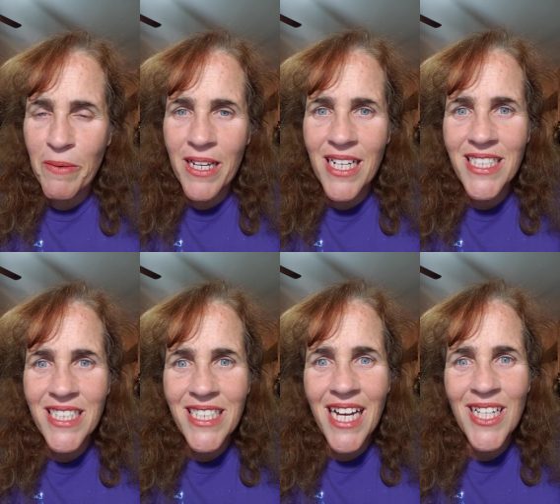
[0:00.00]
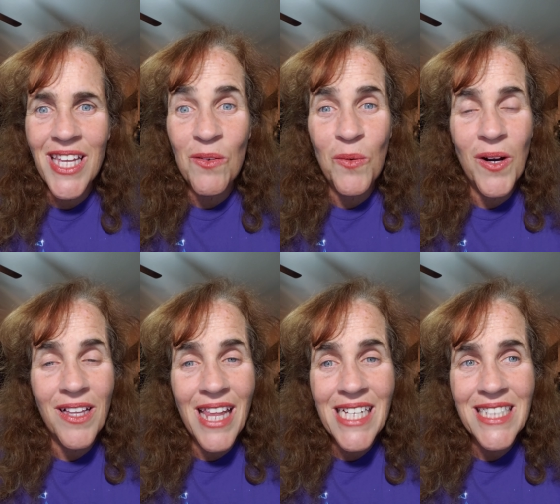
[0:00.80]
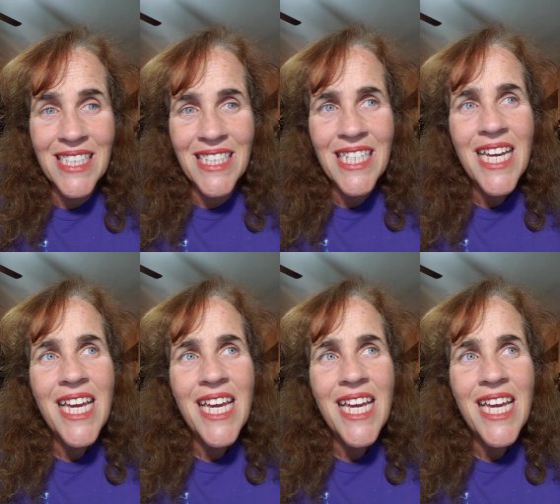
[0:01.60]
but as a child, I wore glasses.